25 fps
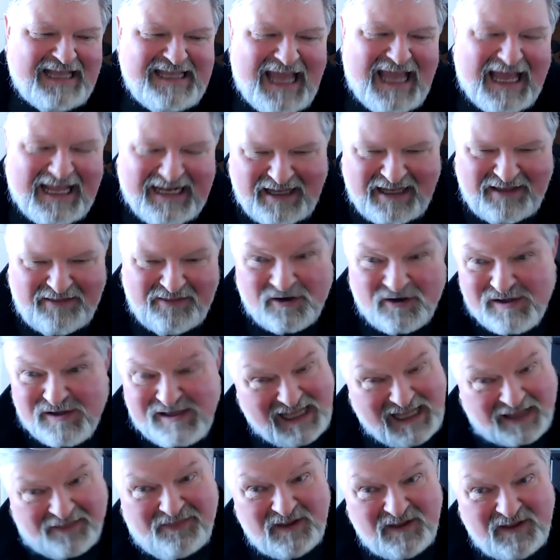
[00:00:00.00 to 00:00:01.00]
yet there's
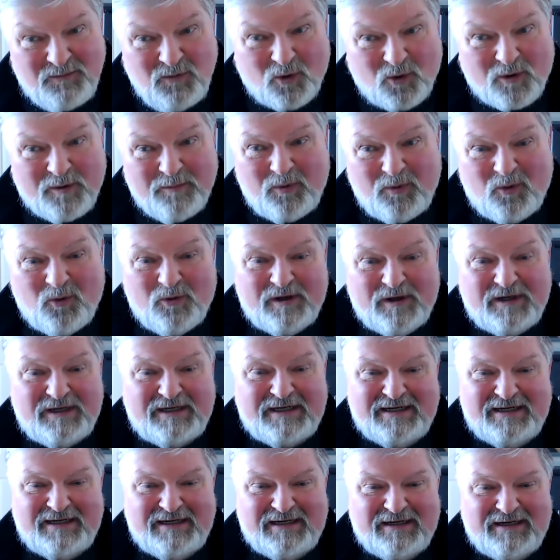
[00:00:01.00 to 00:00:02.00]
nothing more important
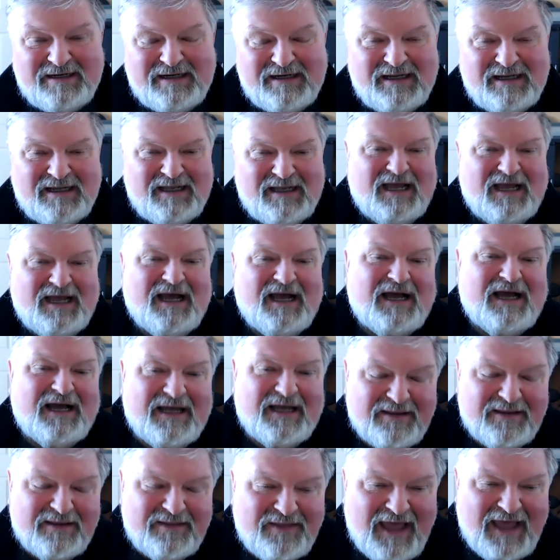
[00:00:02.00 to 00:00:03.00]

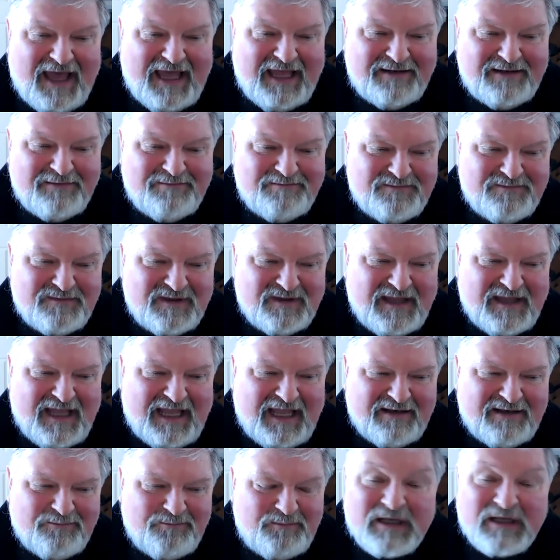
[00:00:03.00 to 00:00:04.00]
than
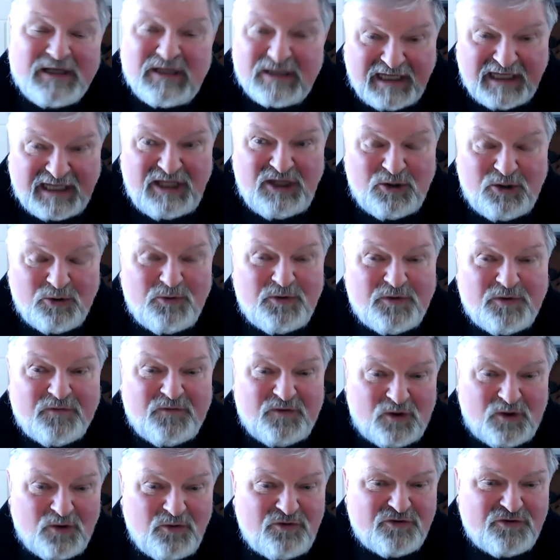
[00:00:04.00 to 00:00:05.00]
building youth
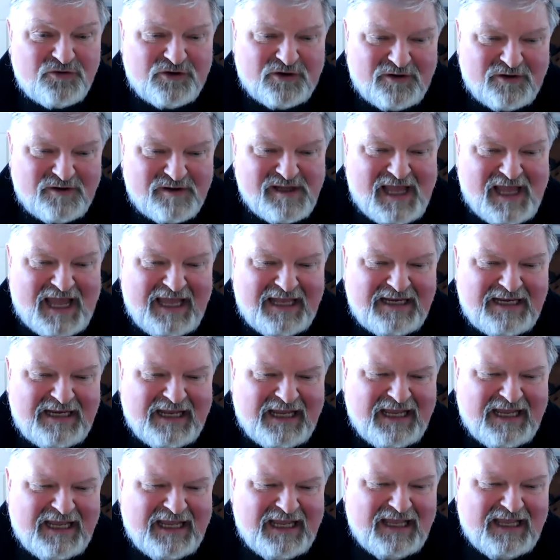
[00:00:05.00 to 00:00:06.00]
futures. And
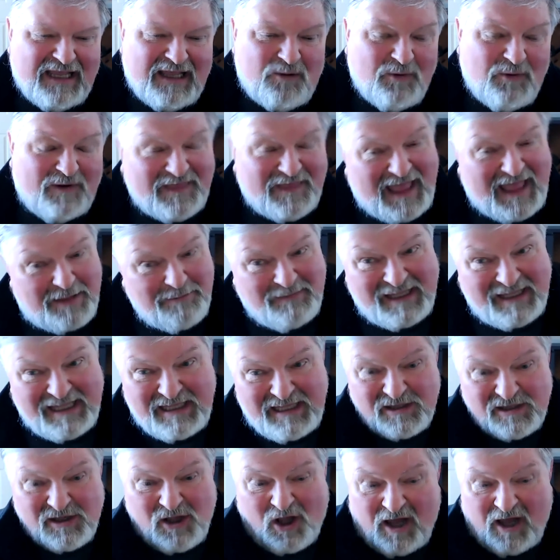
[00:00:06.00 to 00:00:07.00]
what that
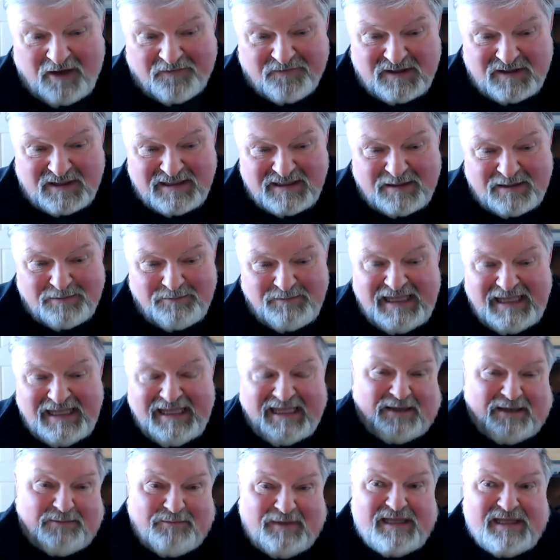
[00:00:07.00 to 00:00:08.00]
means, often to me,
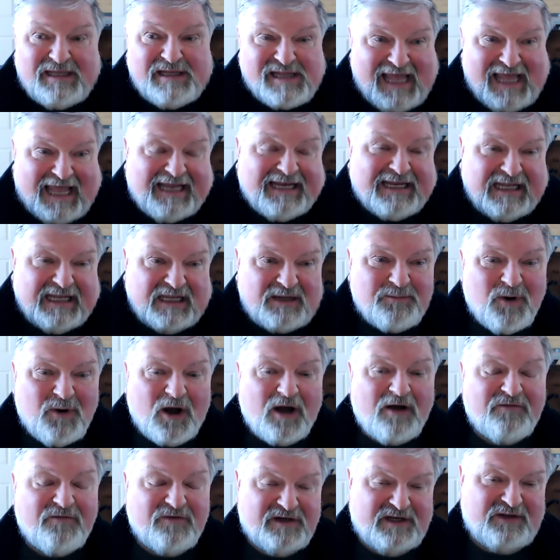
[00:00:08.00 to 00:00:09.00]
it means ending
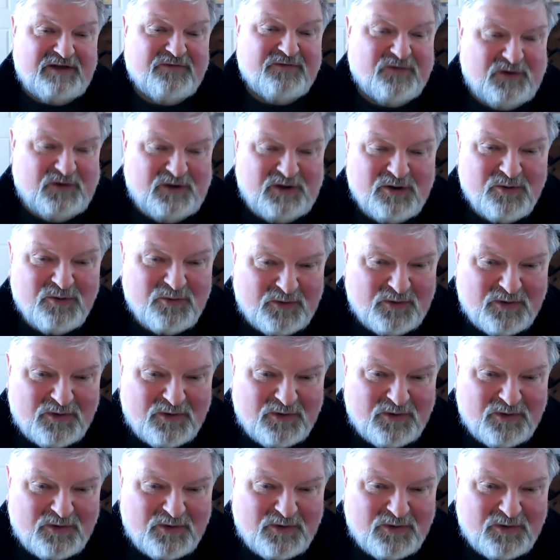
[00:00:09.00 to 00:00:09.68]
poverty for youth.